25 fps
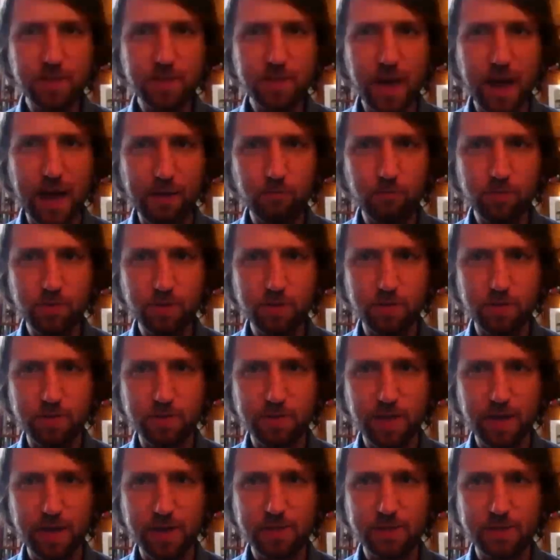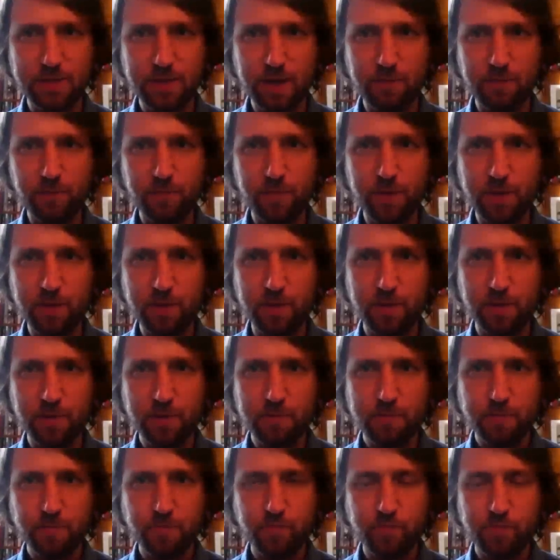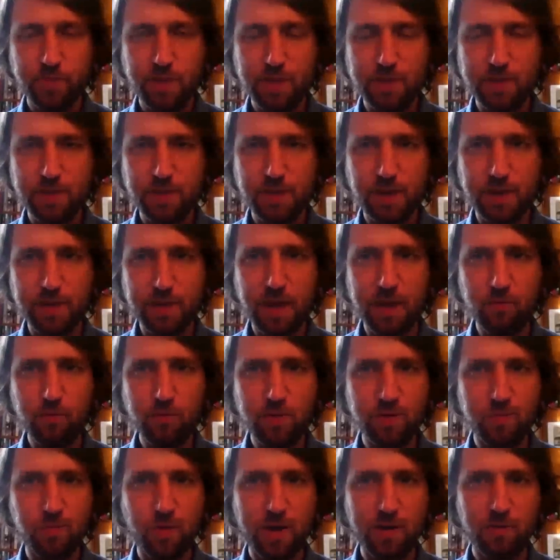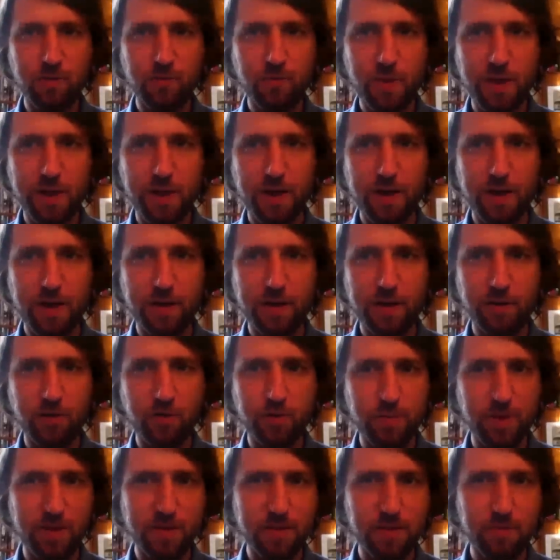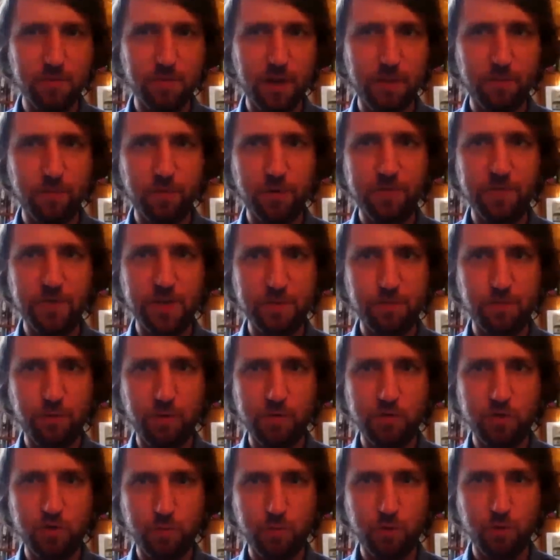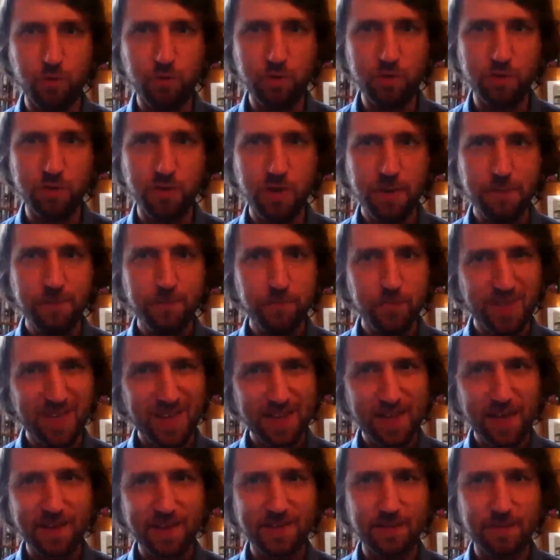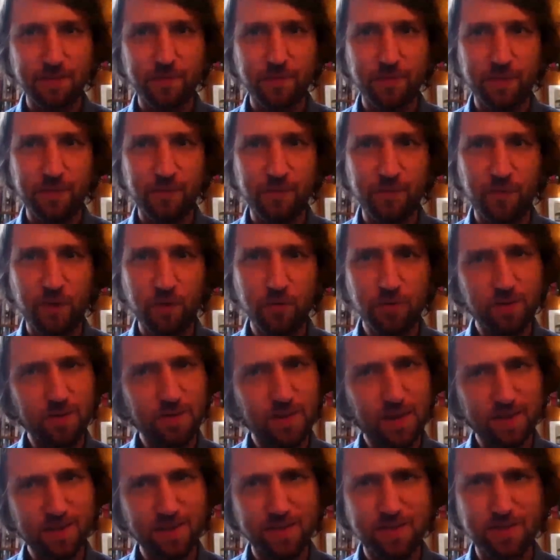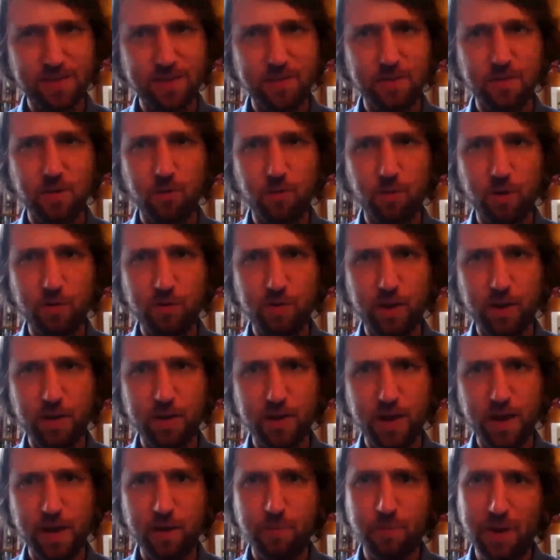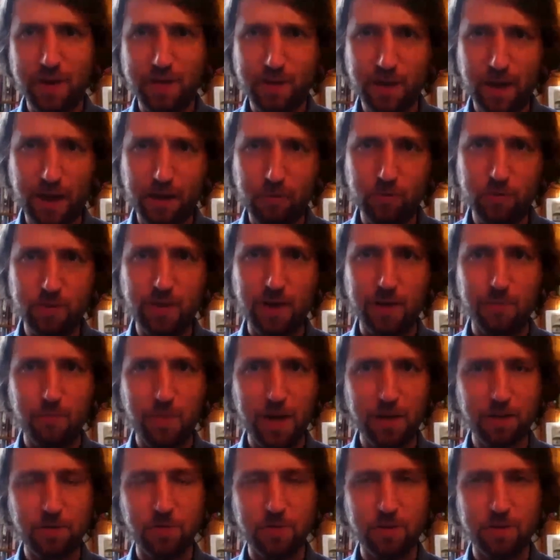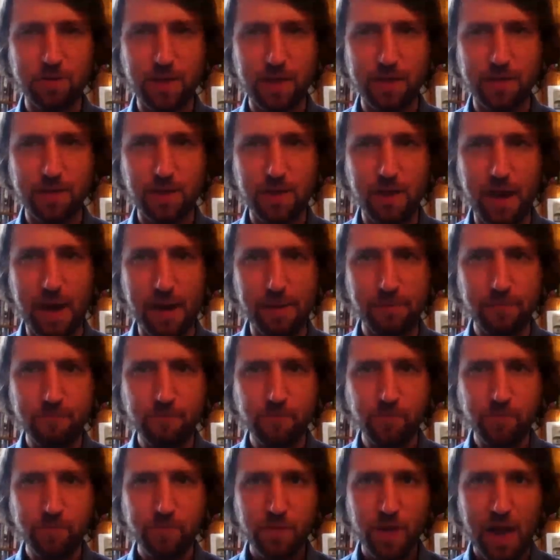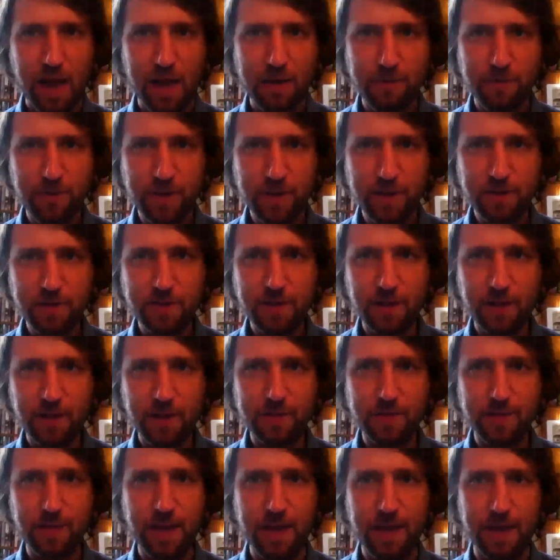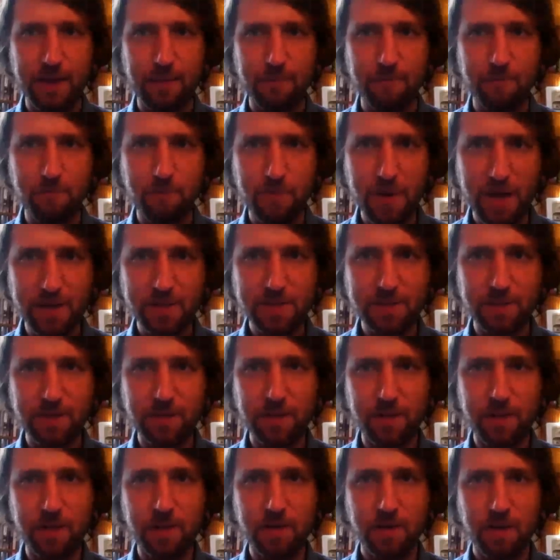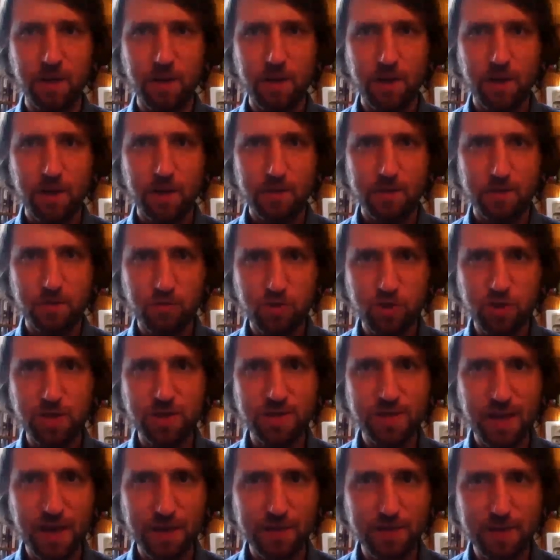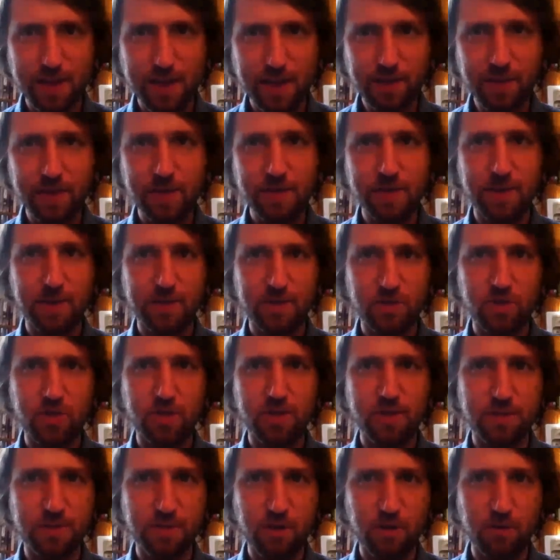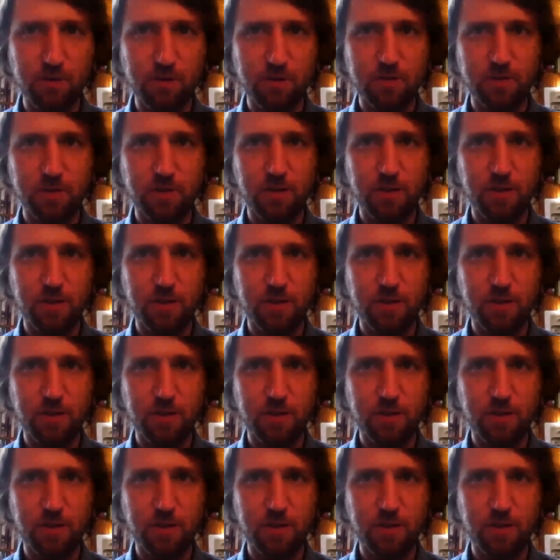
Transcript: would say something that was one of my arguments in my previous Polish books. Then I thought that it's no longer there, but I will come back to this idea. I think that basically Suu Kyi is unlucky that she's not